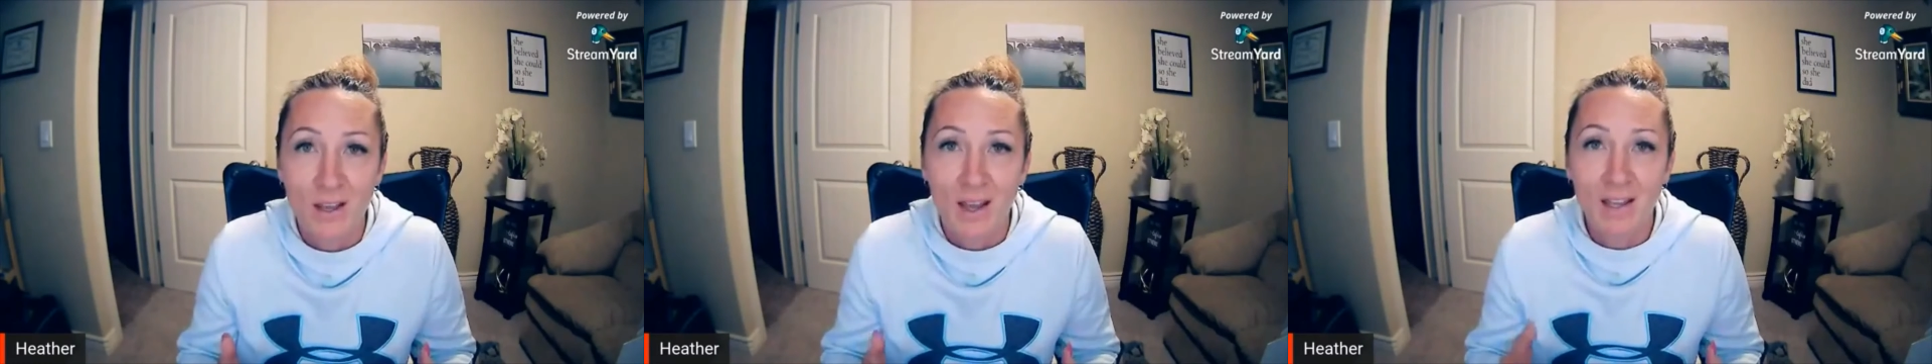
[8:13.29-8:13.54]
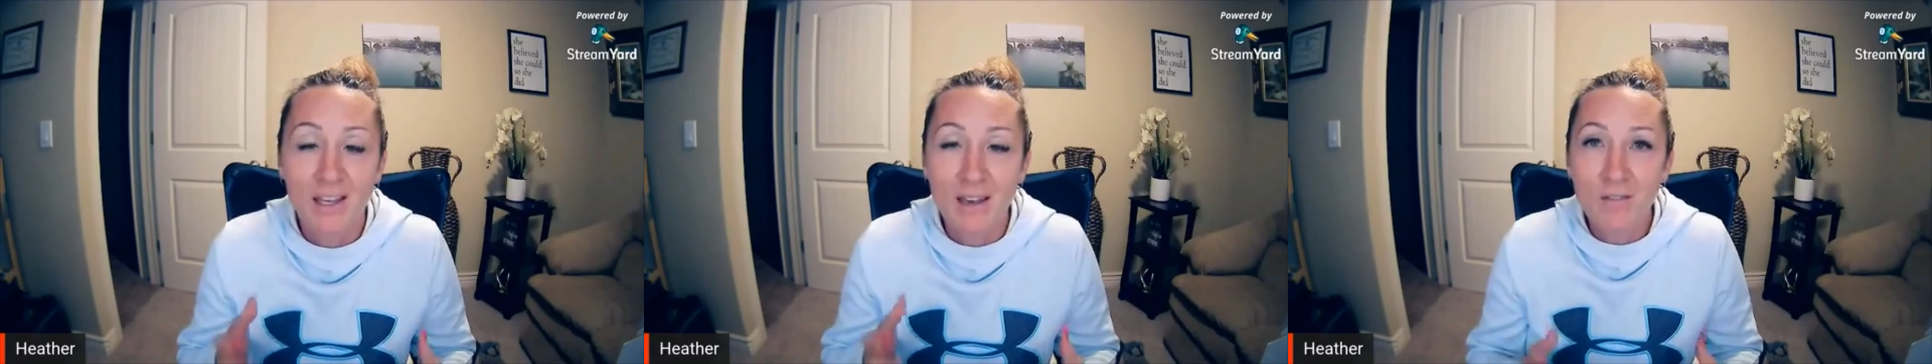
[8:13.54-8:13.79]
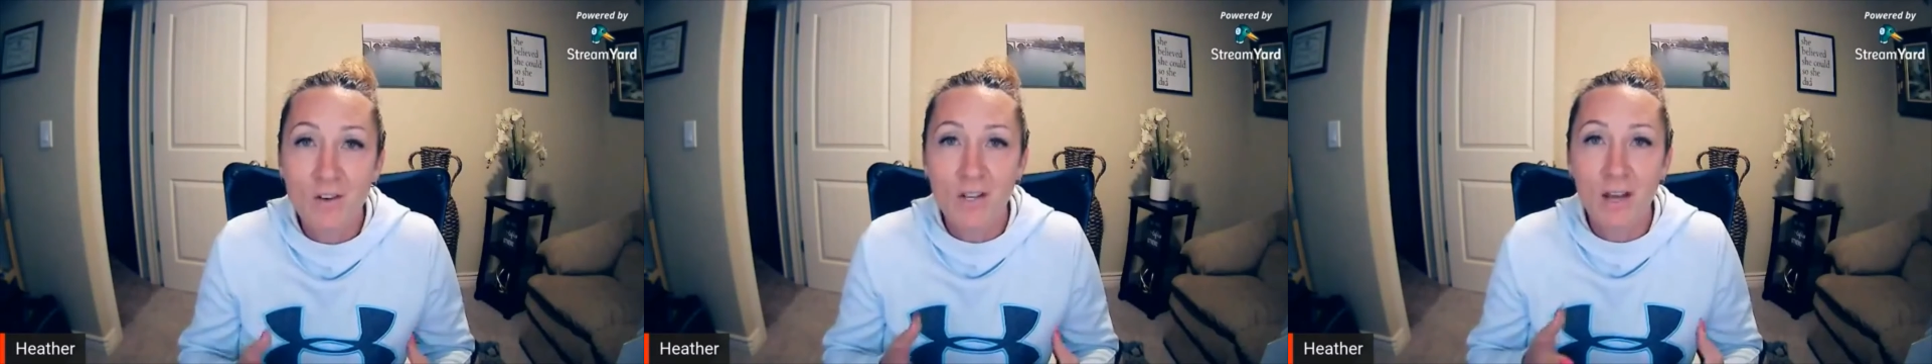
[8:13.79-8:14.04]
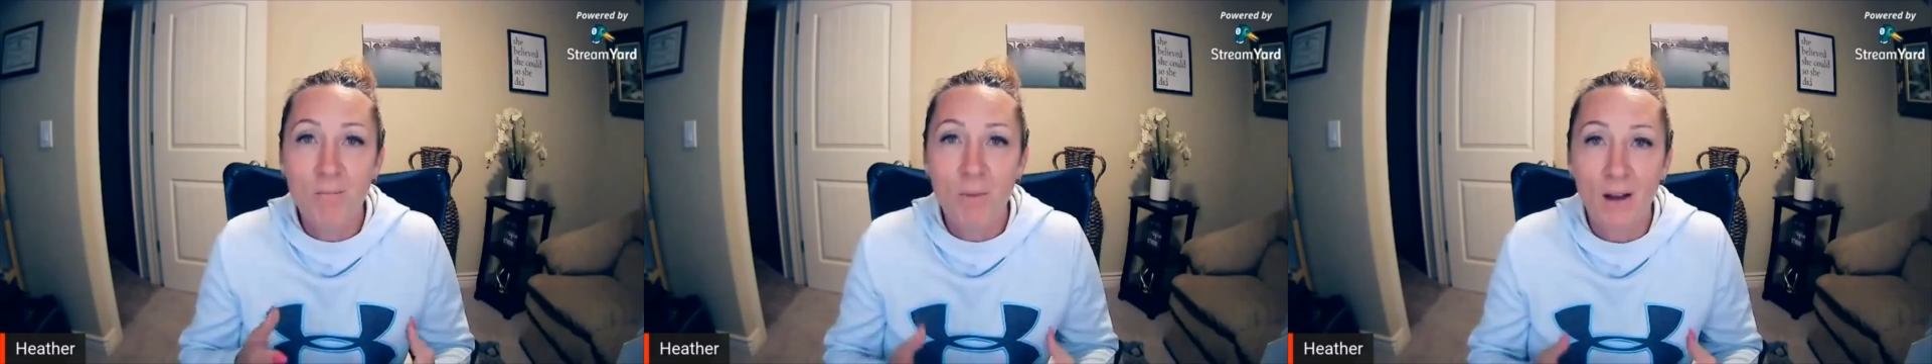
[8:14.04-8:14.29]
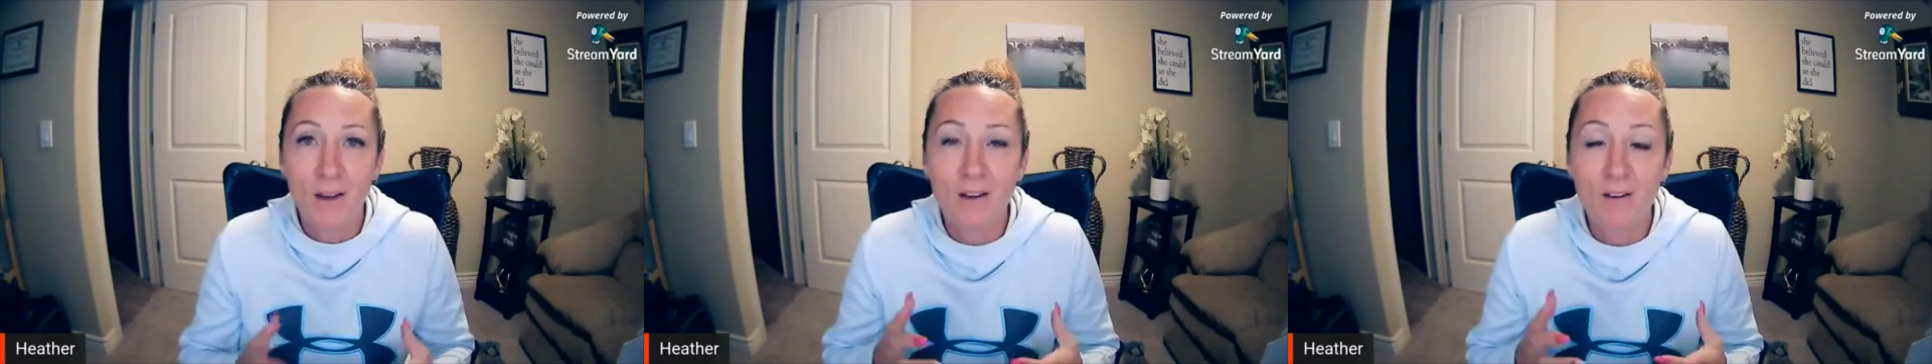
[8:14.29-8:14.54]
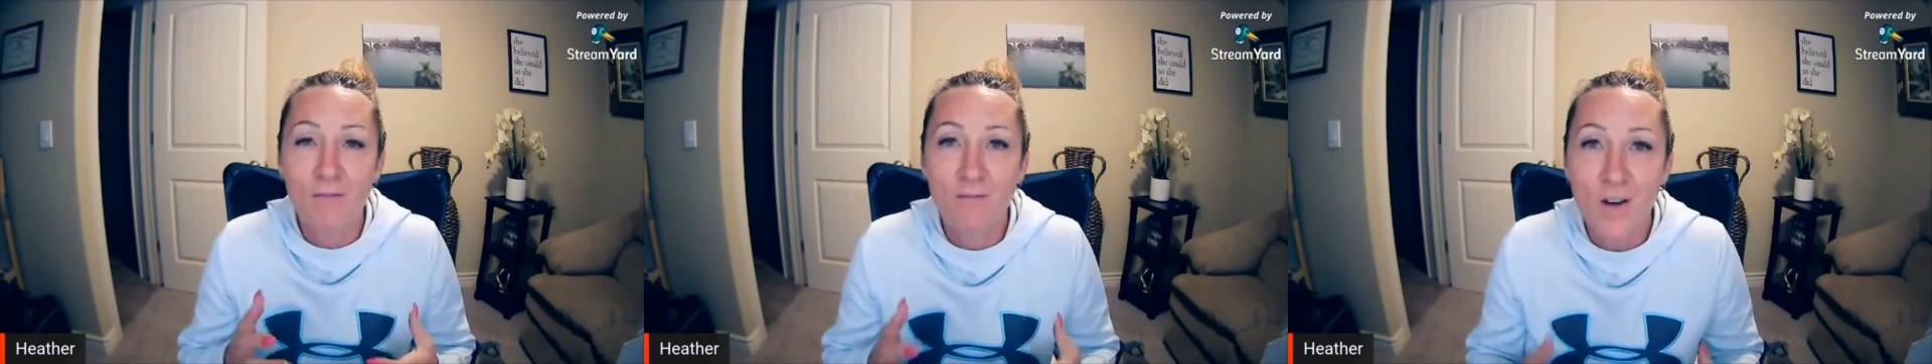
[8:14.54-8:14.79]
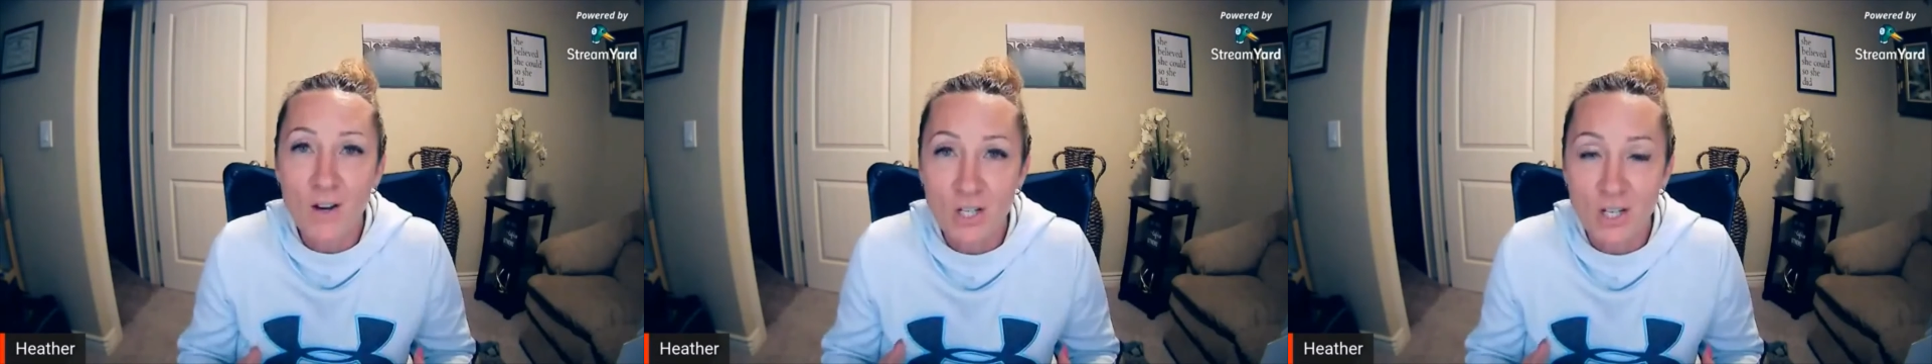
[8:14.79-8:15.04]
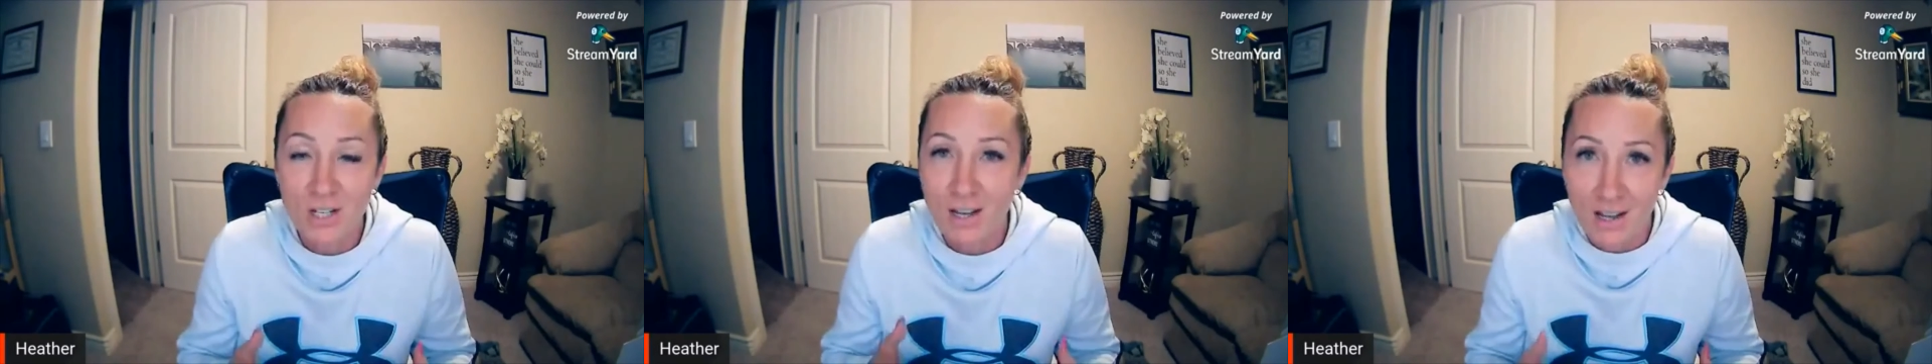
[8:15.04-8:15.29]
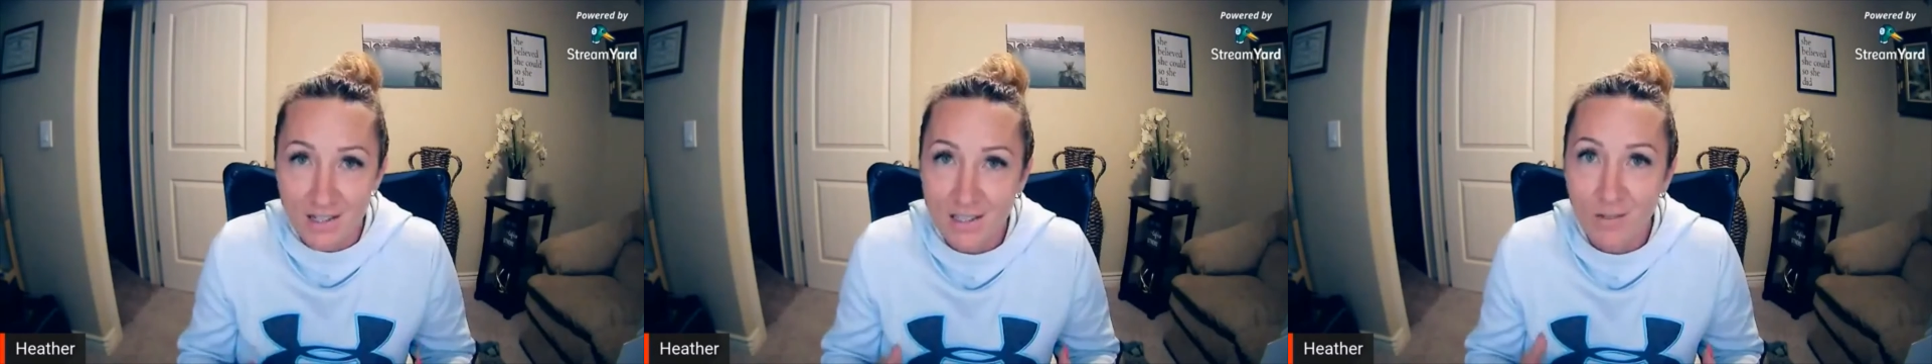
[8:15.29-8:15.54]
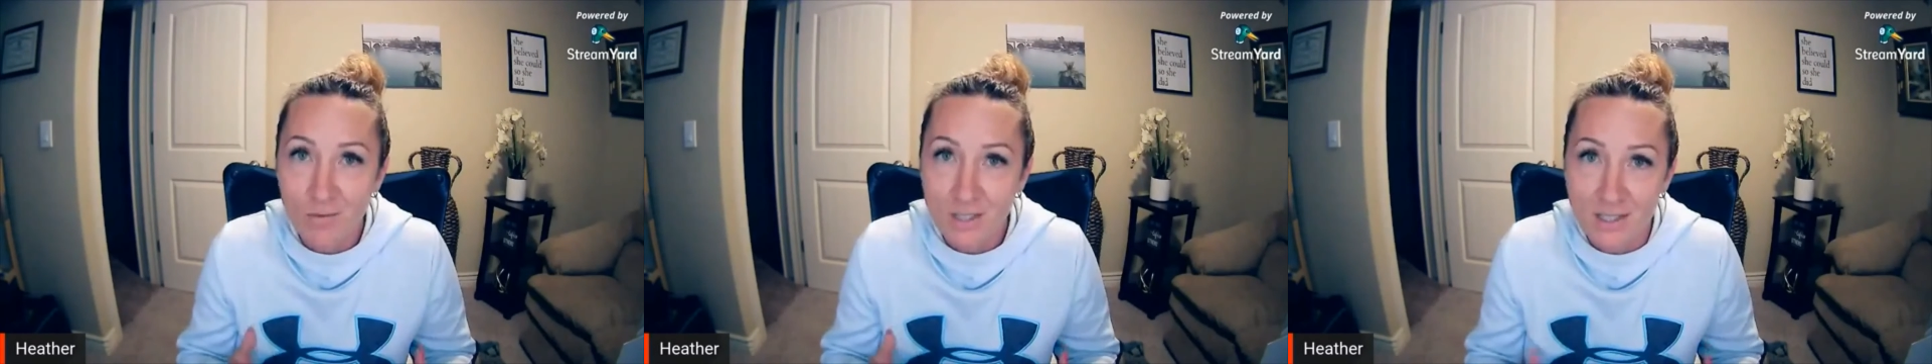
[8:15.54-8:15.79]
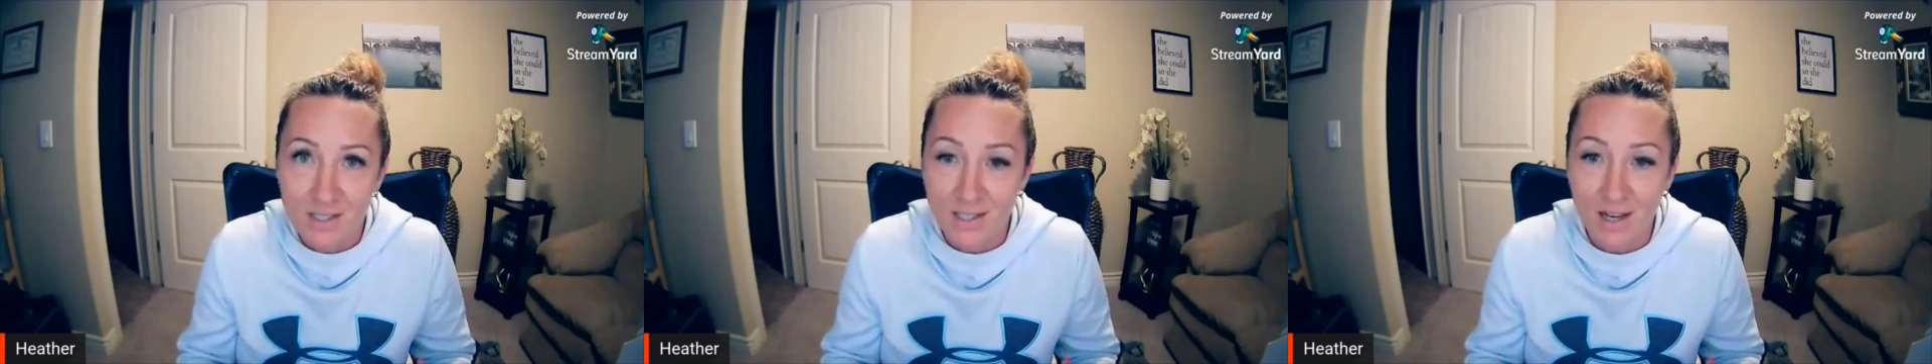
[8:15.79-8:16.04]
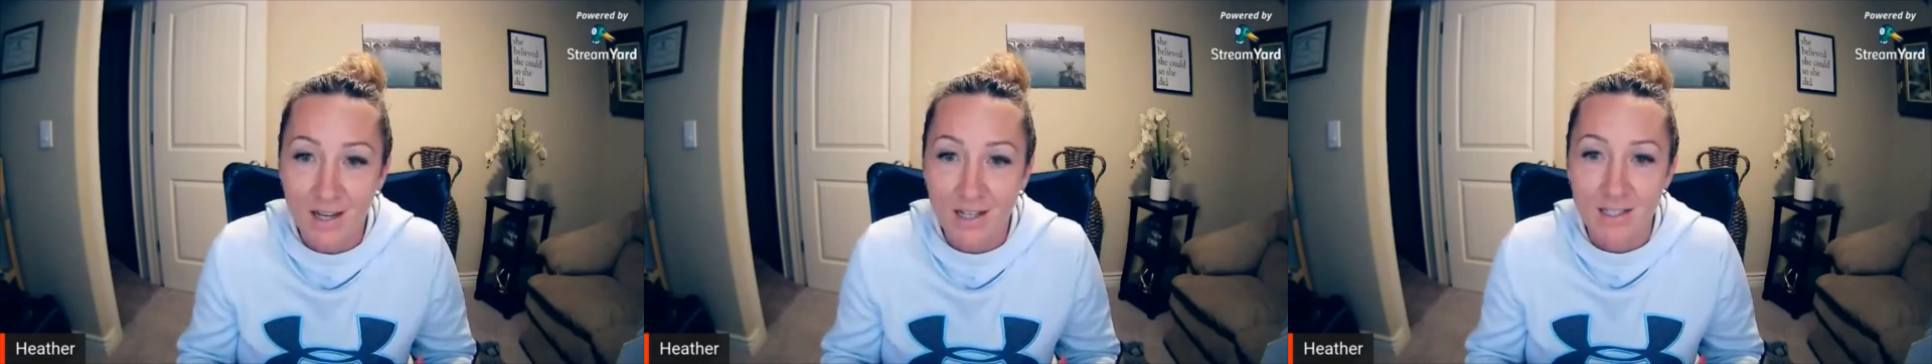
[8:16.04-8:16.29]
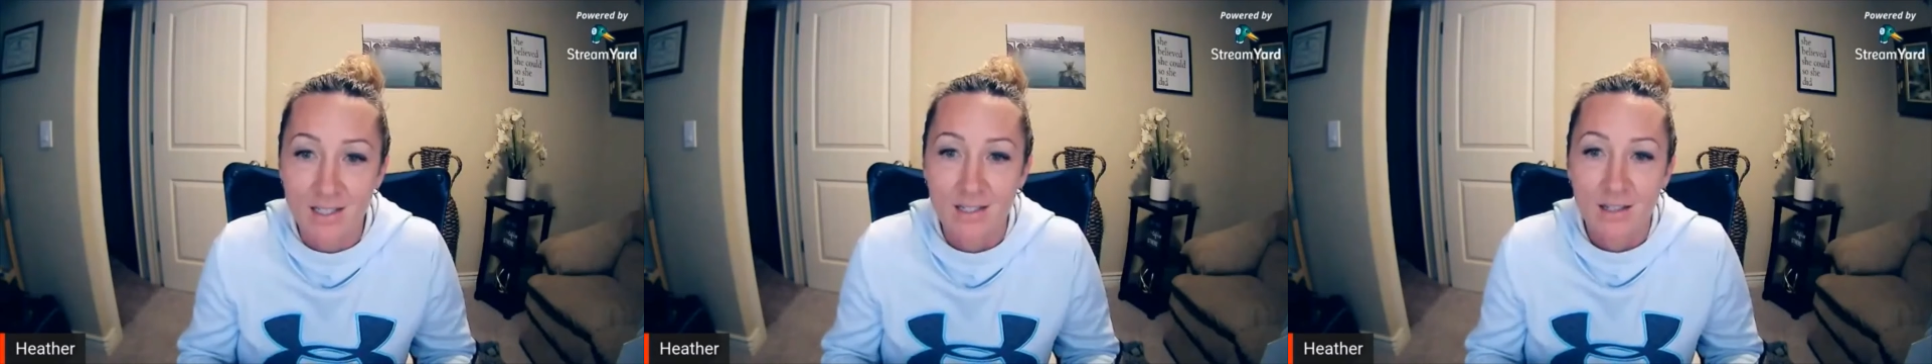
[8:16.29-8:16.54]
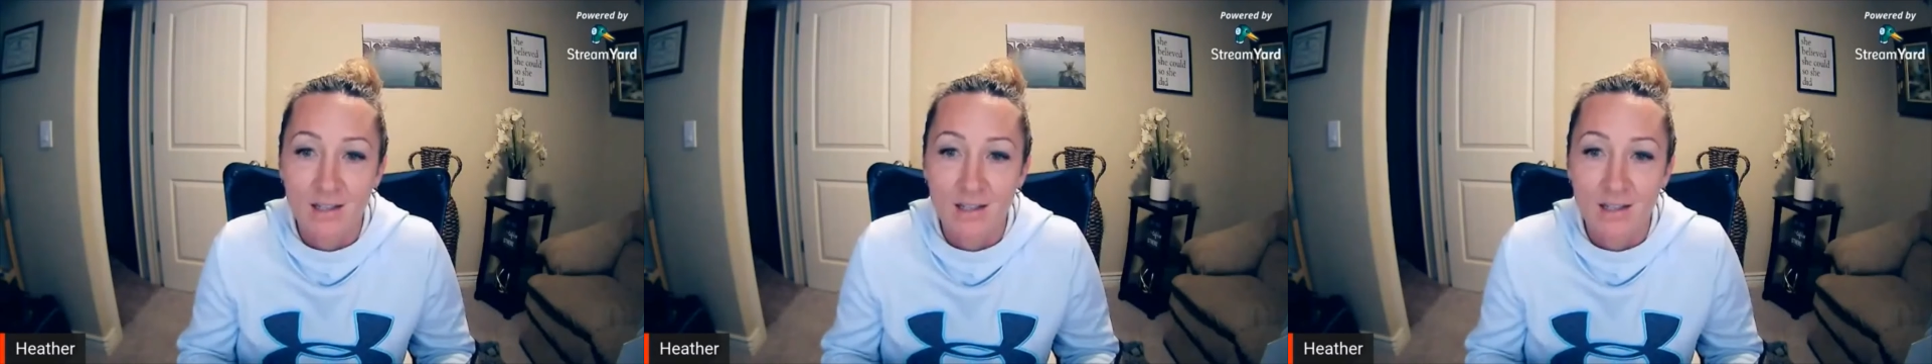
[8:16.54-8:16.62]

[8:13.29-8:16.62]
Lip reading: and give your body to function as it was designed.